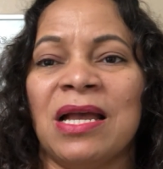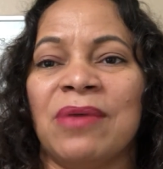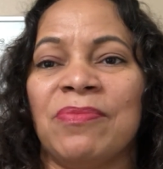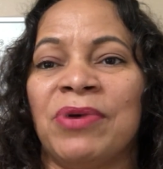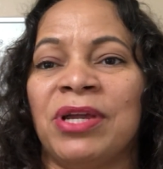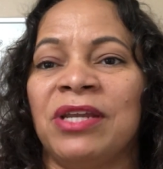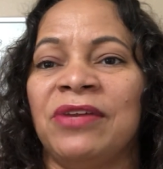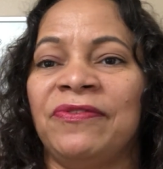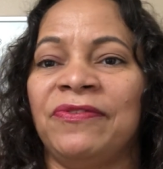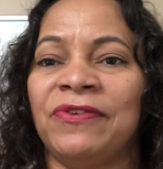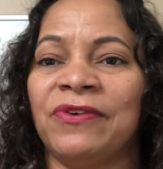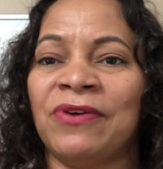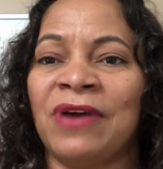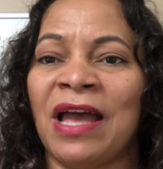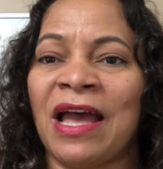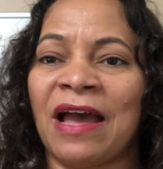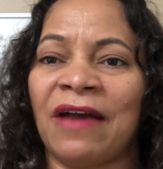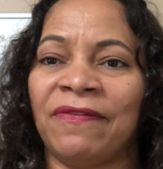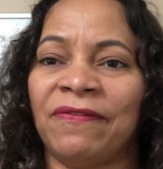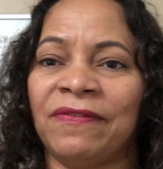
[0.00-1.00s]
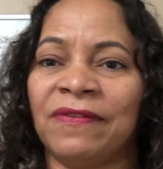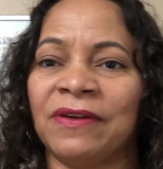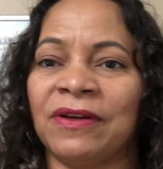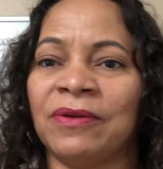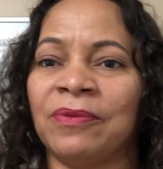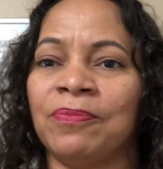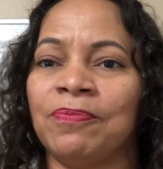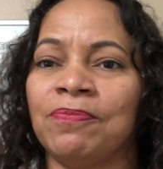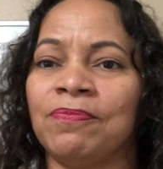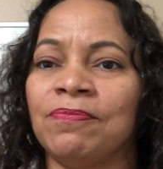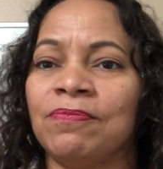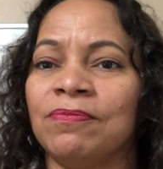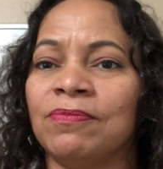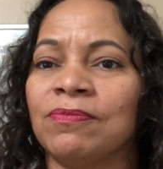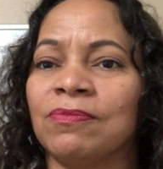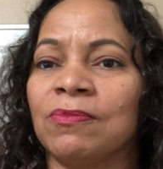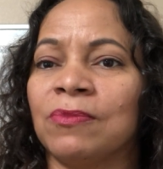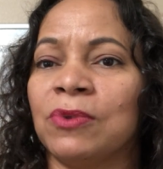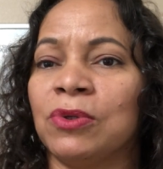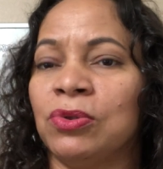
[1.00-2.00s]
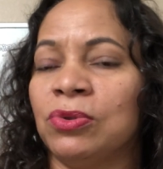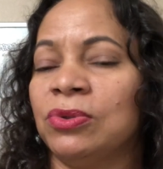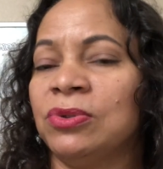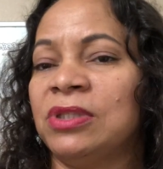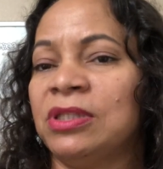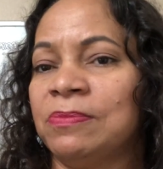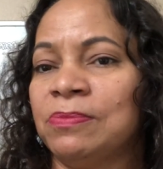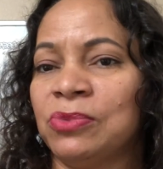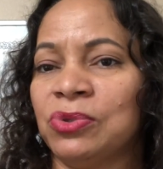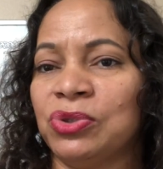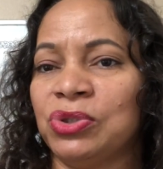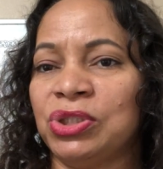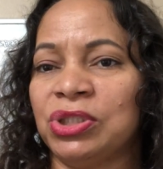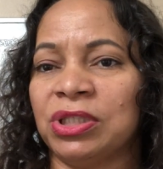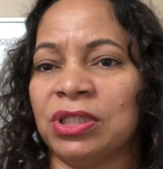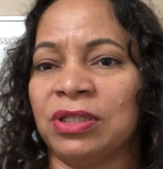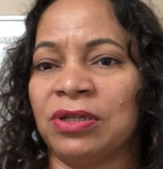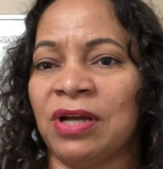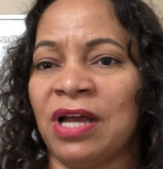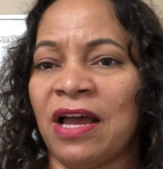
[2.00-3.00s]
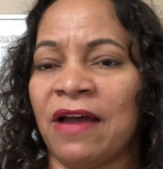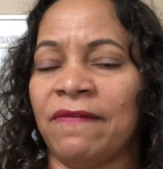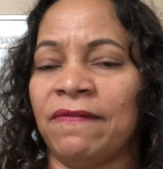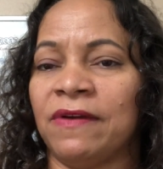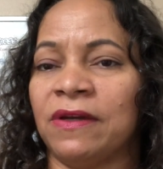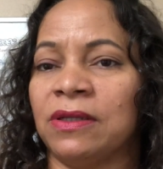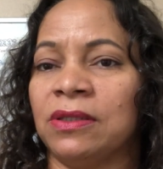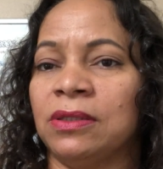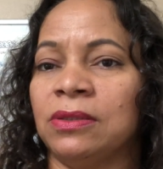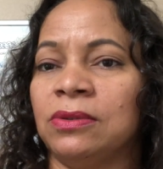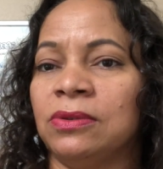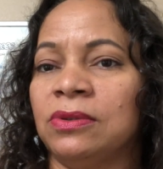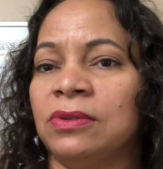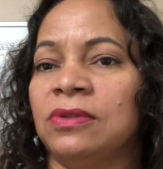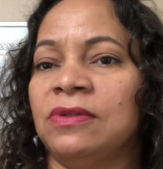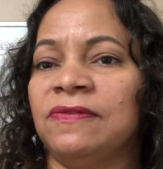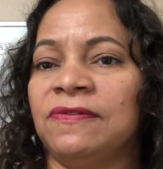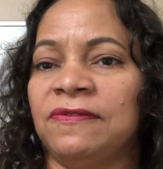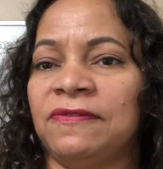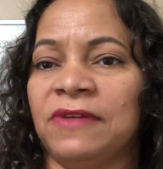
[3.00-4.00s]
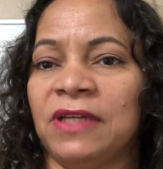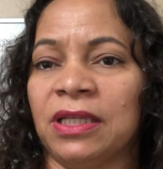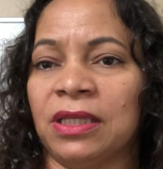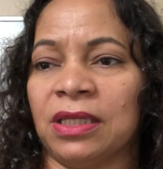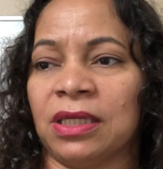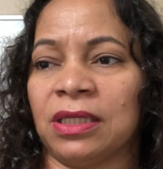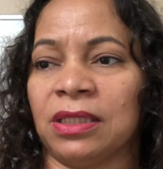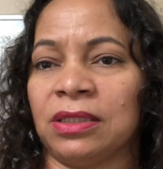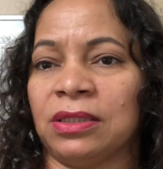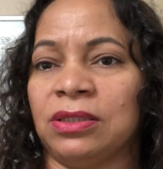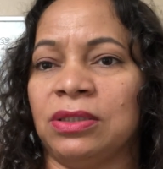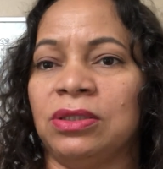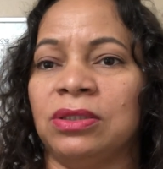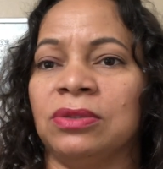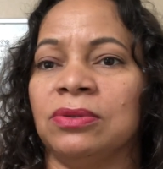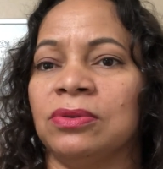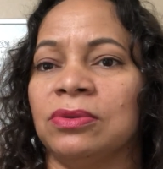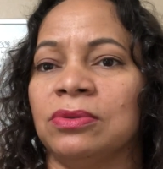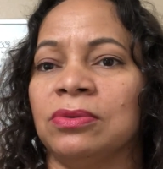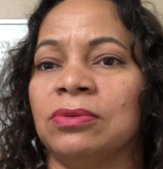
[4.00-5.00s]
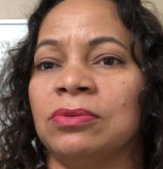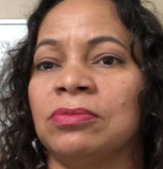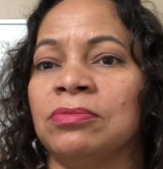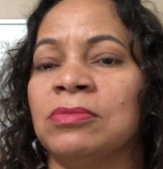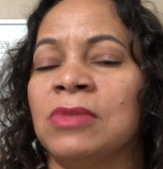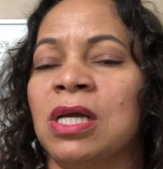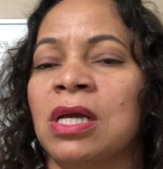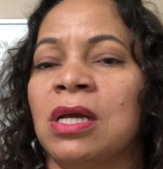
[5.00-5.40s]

But if you have a good emotion, you have a good feeling to,